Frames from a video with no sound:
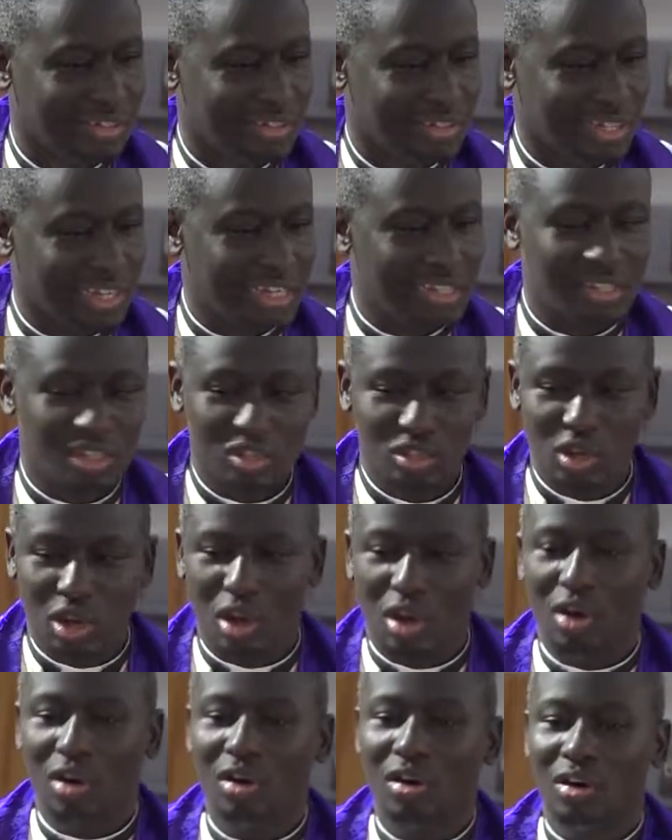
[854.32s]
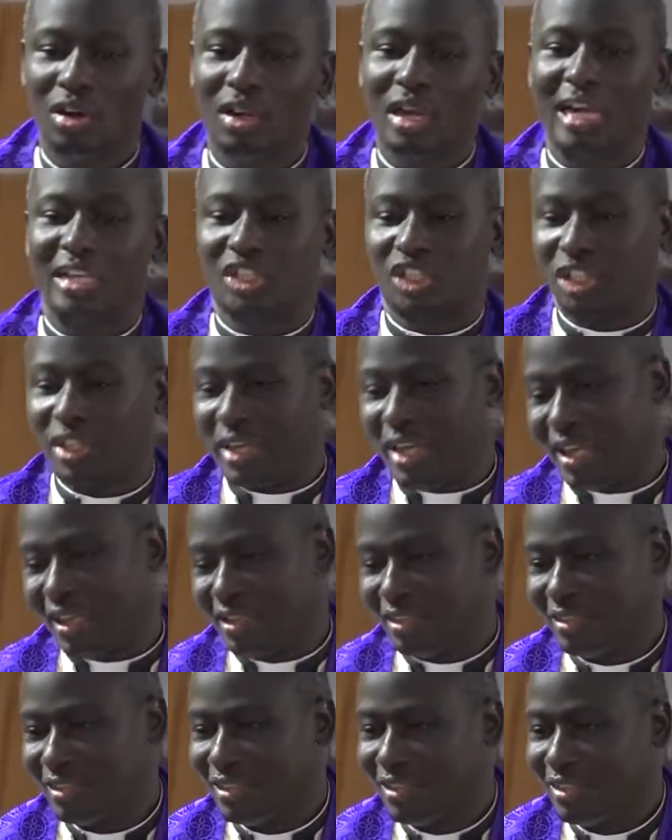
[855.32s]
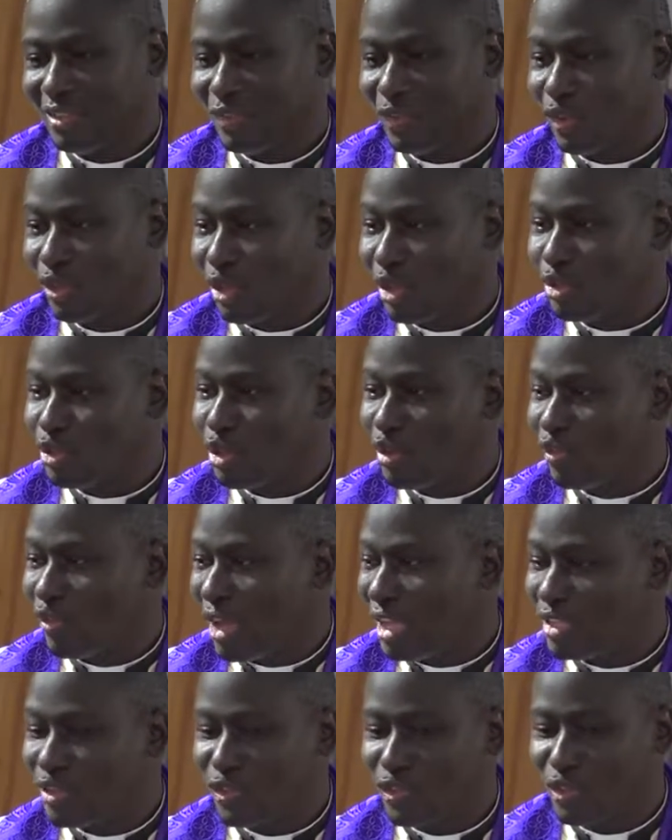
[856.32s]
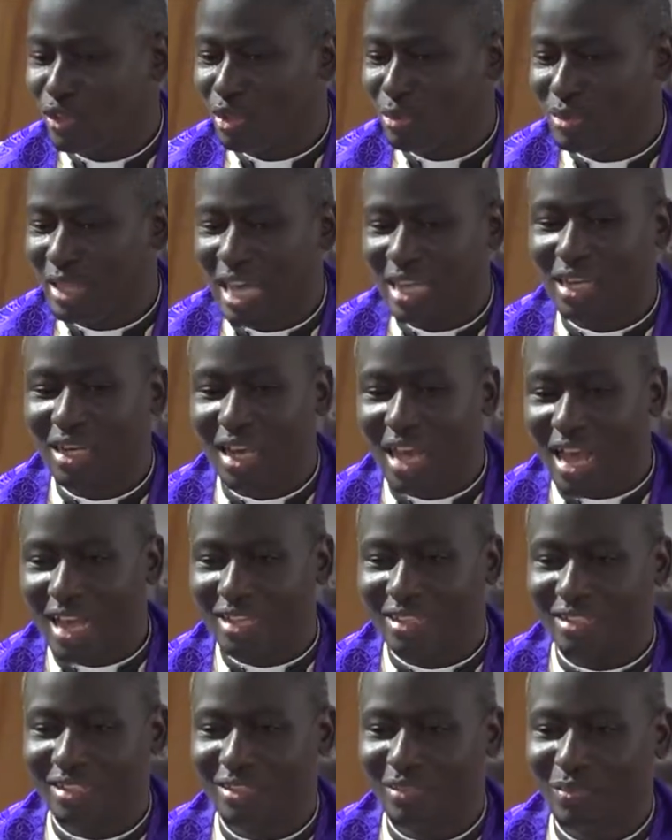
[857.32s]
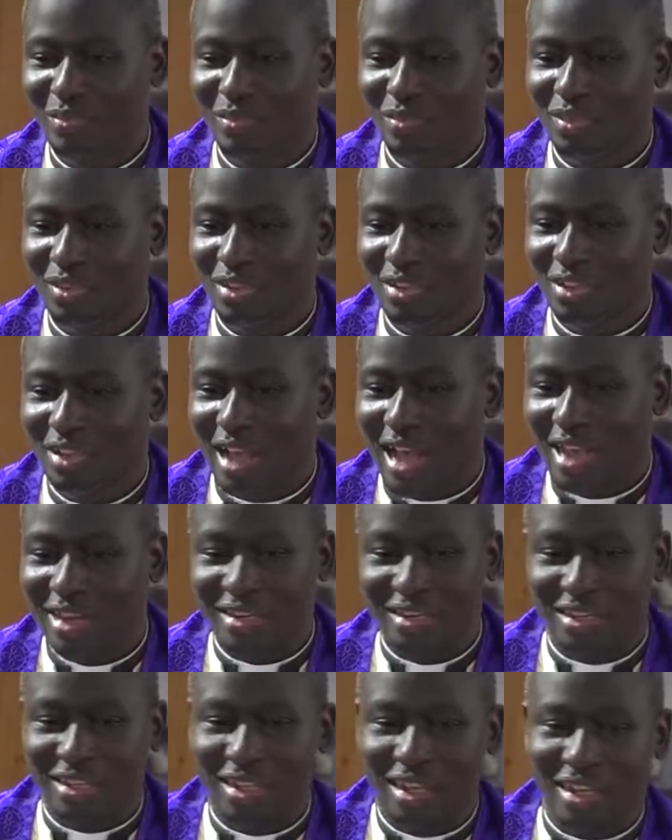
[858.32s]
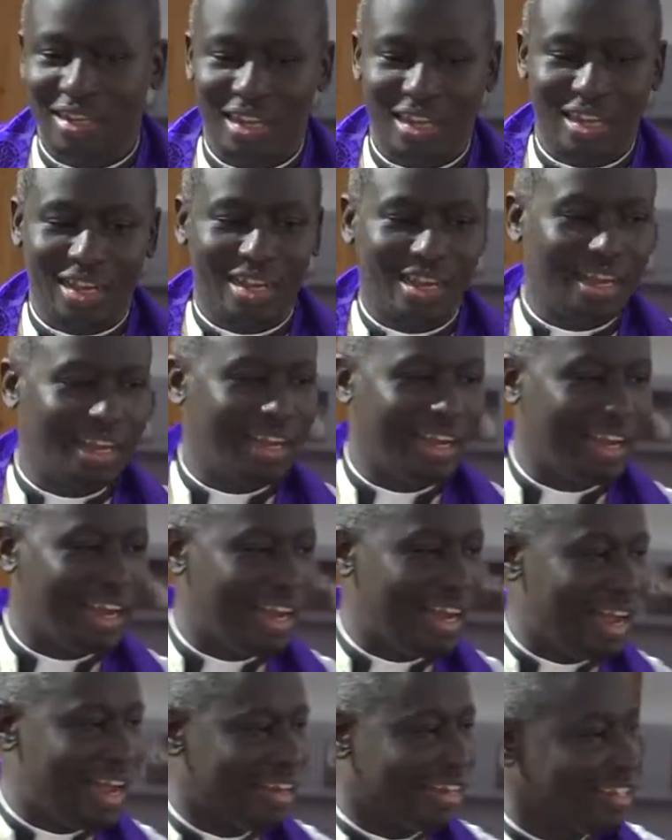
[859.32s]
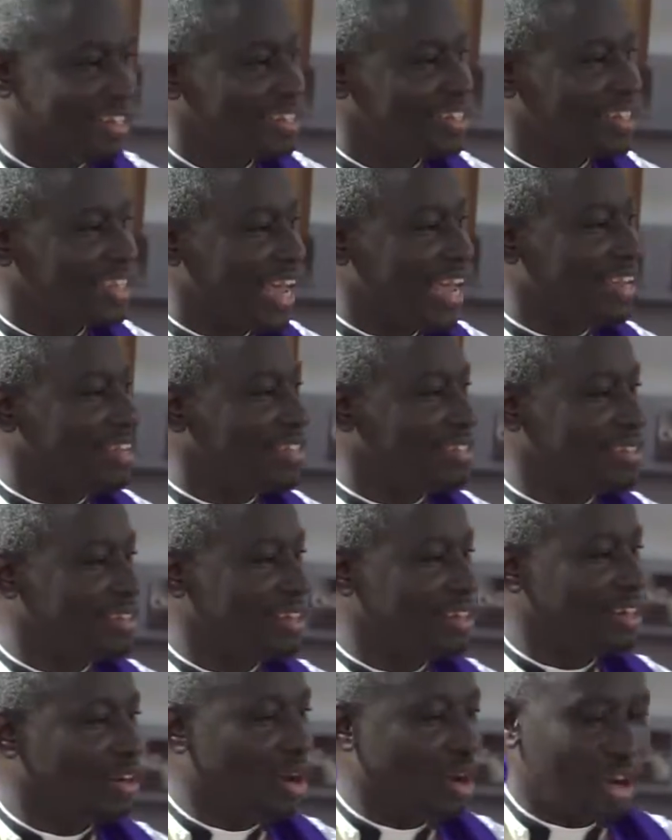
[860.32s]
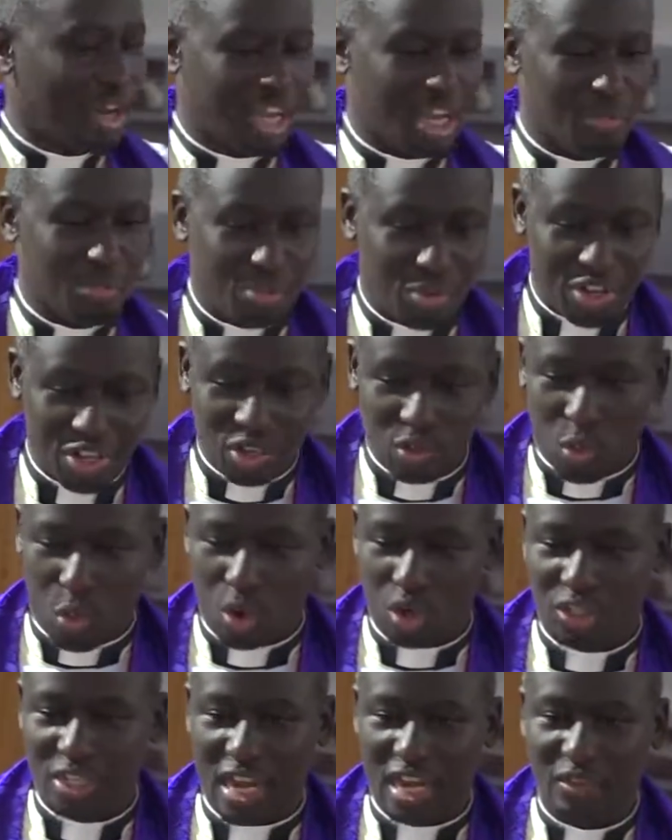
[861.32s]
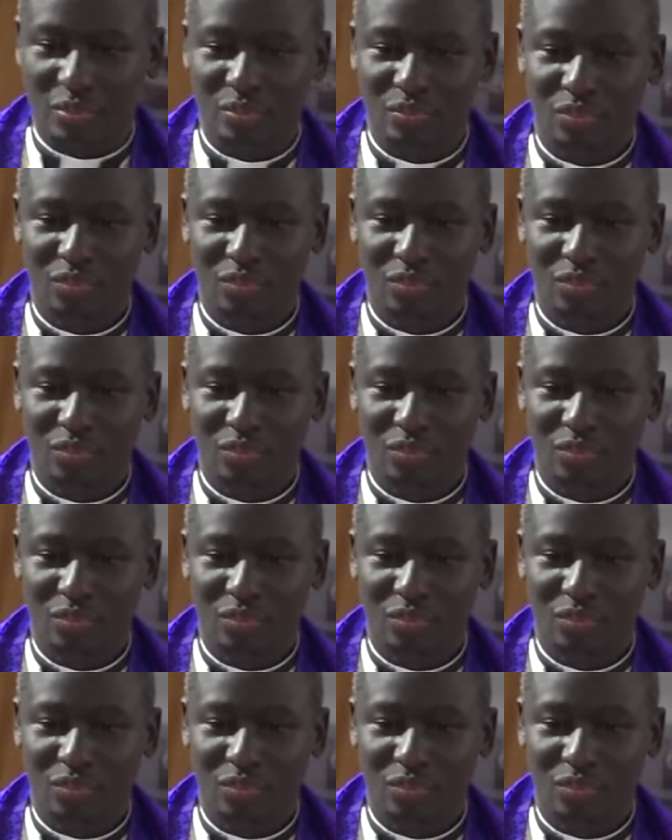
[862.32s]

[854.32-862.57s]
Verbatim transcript: There is no kashira for those of us from that land. And, uh, uh, uh, and he says, okay, bring water.